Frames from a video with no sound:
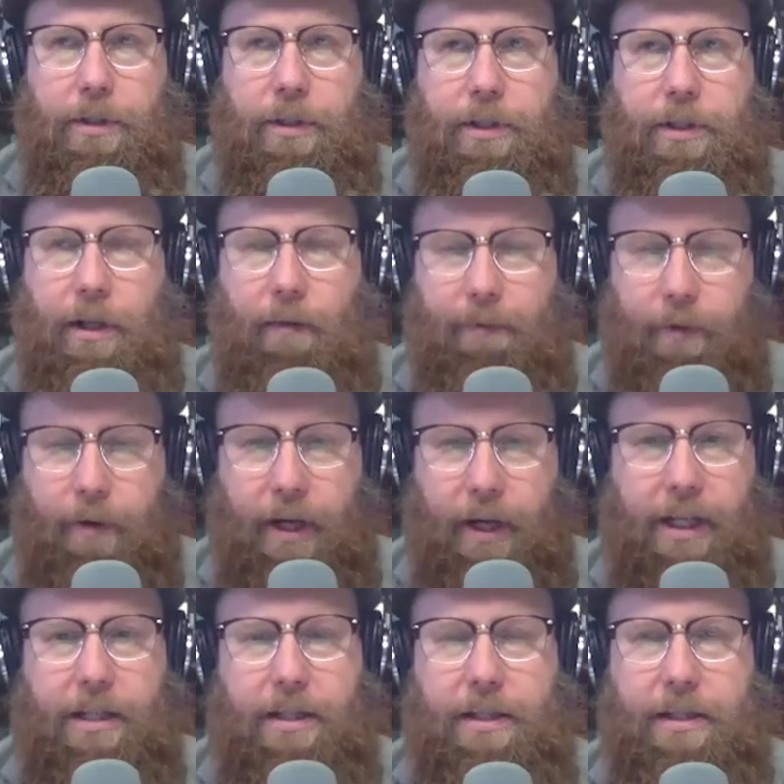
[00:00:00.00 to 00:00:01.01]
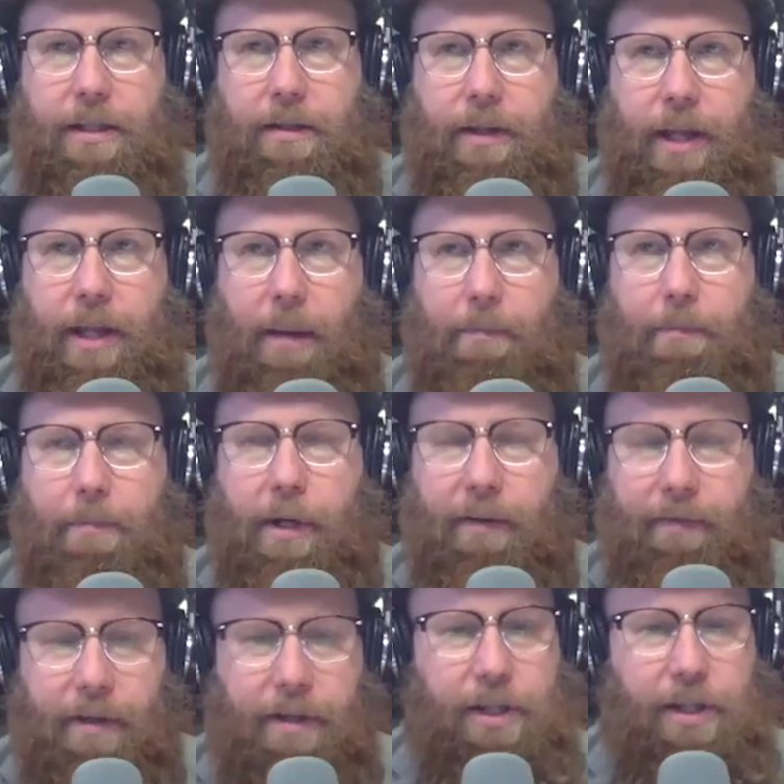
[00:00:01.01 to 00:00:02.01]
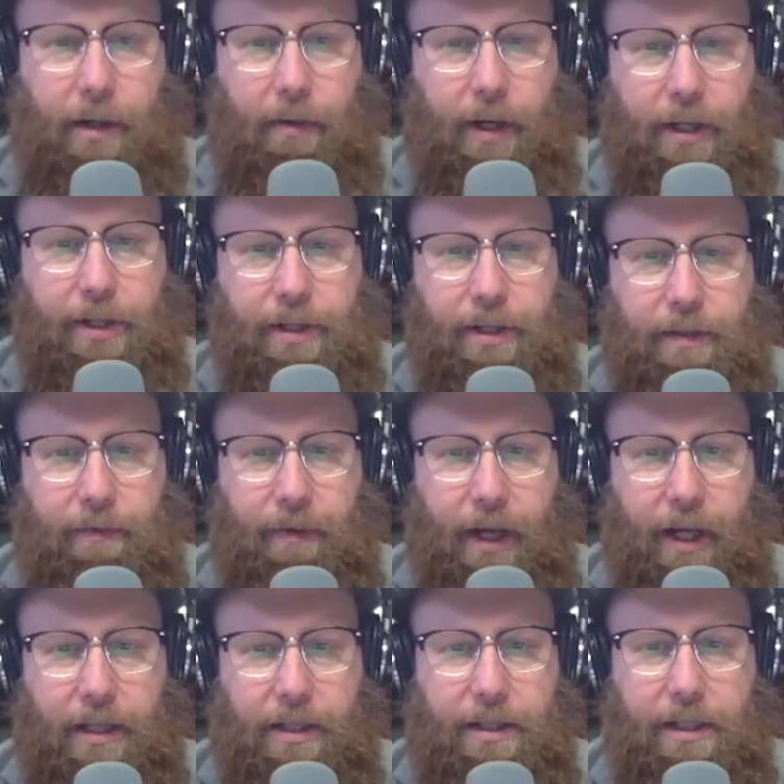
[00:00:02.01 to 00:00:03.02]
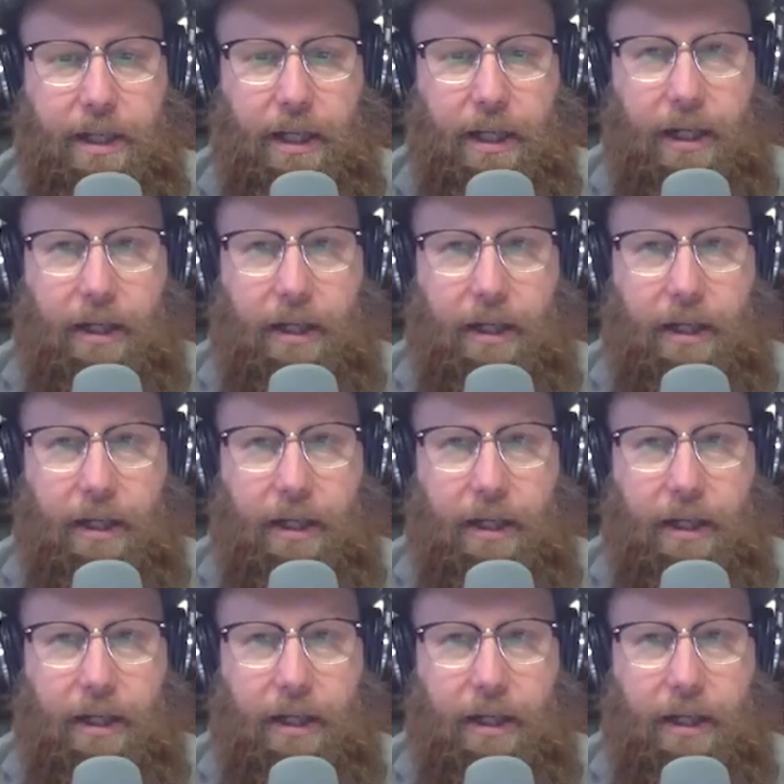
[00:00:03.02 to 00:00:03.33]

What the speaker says: sufferings that previous generations faced,